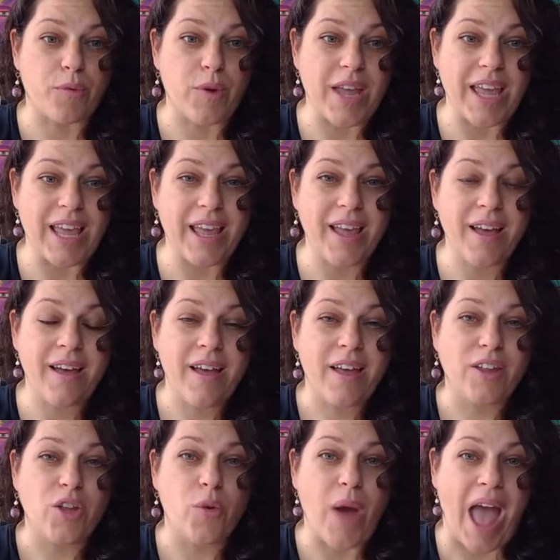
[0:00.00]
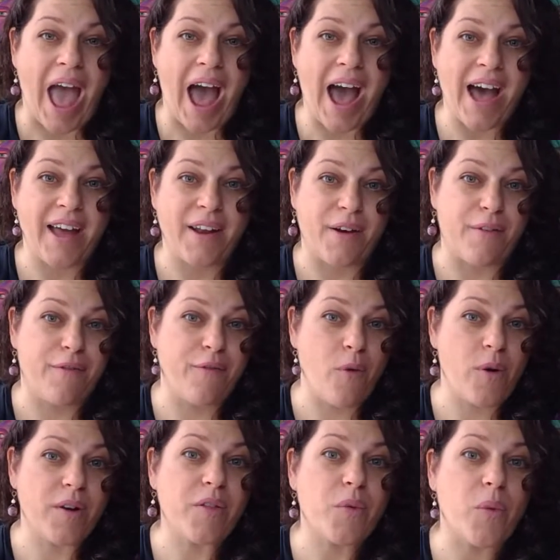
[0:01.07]
three, you add a
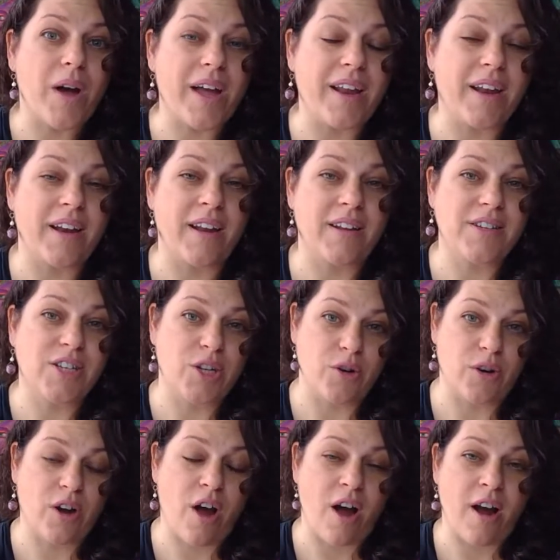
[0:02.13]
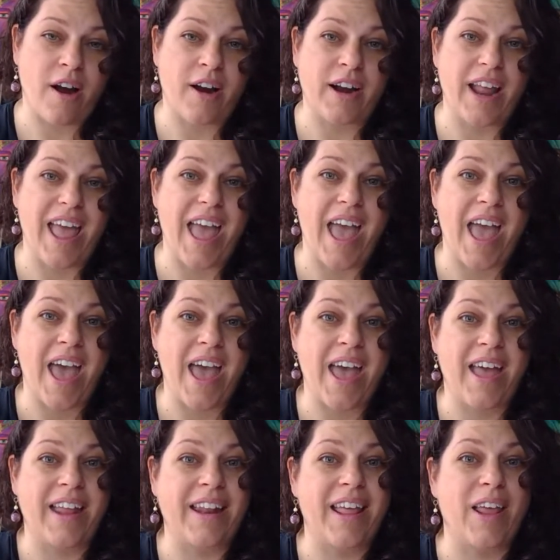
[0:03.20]
fourth one to your cart
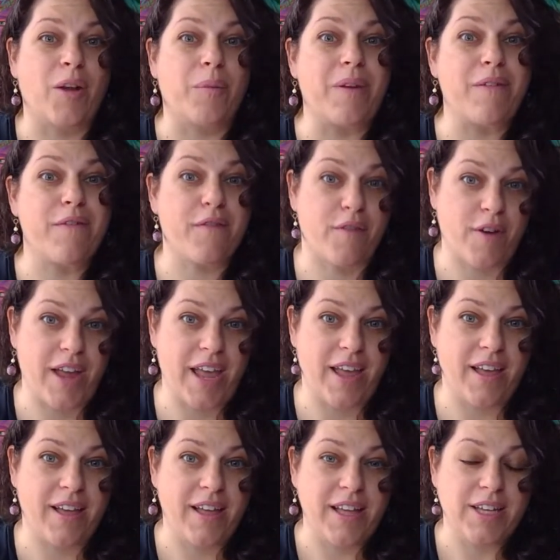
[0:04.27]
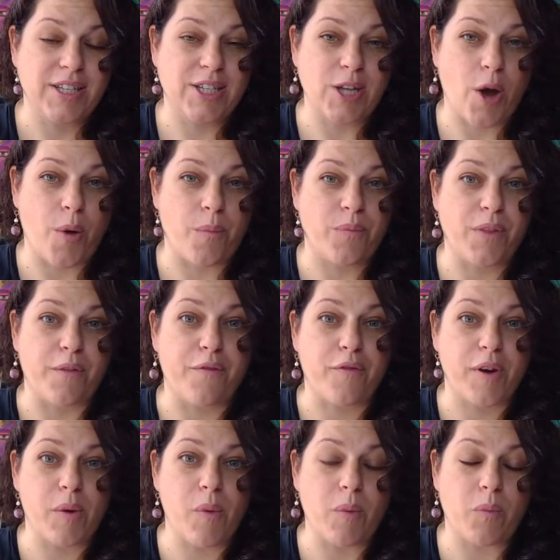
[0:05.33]
and it'll be free. So the
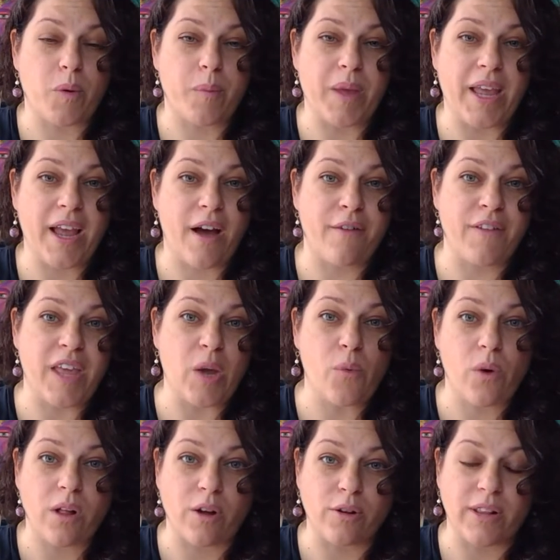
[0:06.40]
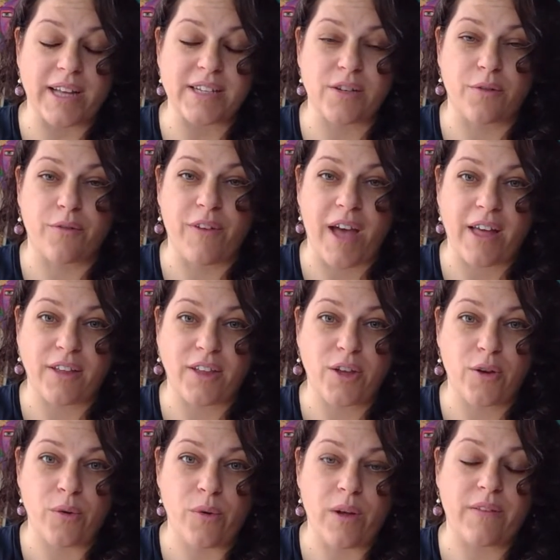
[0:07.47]
free one will be of equal or lesser
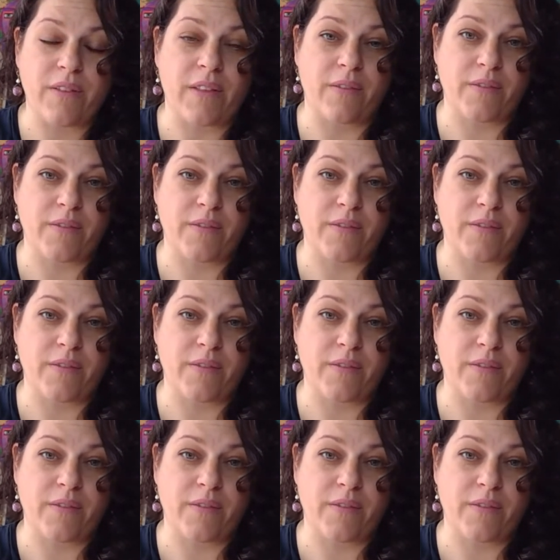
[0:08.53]
value